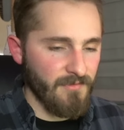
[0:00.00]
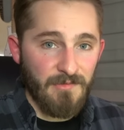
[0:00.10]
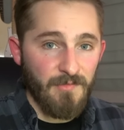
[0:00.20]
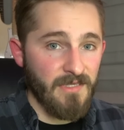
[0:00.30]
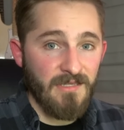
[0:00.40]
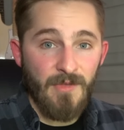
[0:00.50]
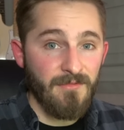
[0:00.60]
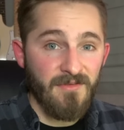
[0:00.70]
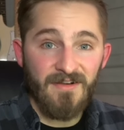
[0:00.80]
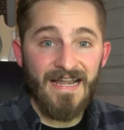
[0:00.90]
EP,
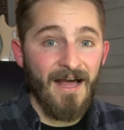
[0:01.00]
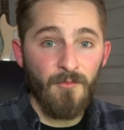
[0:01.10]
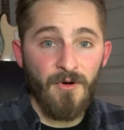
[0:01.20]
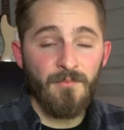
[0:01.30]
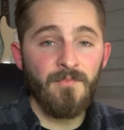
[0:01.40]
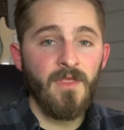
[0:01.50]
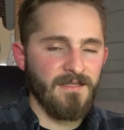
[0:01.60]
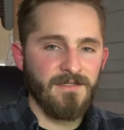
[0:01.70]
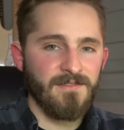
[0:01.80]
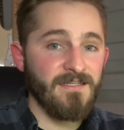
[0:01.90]
maybe even an album,
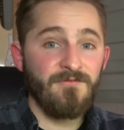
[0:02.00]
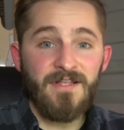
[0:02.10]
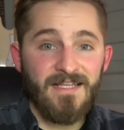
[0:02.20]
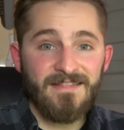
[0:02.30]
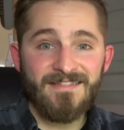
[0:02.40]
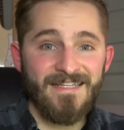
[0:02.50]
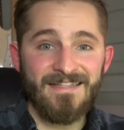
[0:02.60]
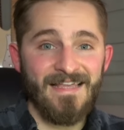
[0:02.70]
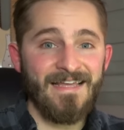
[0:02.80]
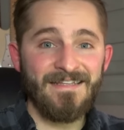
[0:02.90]
and see if we can get this
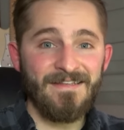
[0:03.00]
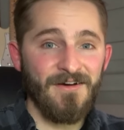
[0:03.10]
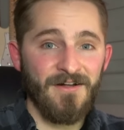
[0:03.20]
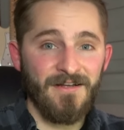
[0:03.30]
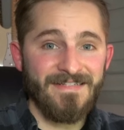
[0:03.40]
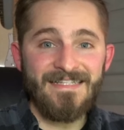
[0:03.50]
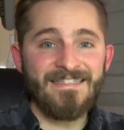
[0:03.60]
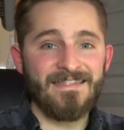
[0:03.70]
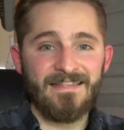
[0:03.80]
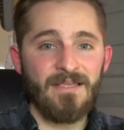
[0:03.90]
thing landed on a
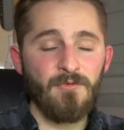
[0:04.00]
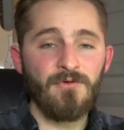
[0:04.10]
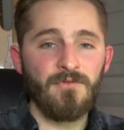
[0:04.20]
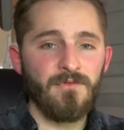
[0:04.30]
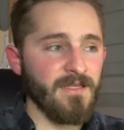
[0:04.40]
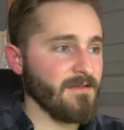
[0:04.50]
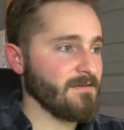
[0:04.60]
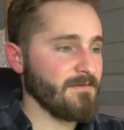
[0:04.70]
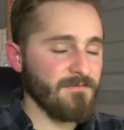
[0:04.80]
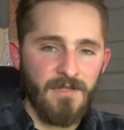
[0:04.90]
decent label
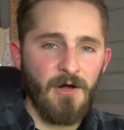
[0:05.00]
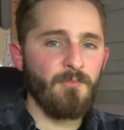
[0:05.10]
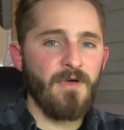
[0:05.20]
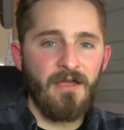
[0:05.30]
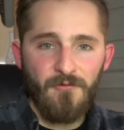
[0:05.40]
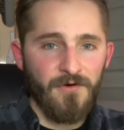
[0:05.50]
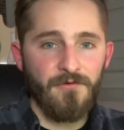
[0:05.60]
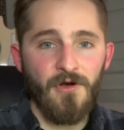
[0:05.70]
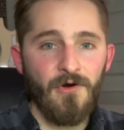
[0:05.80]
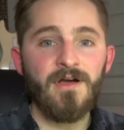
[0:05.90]
and help everyone
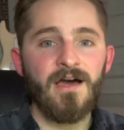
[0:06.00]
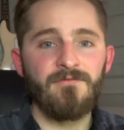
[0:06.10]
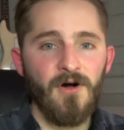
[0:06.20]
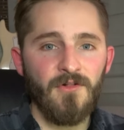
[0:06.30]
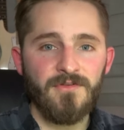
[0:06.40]
grow kind of all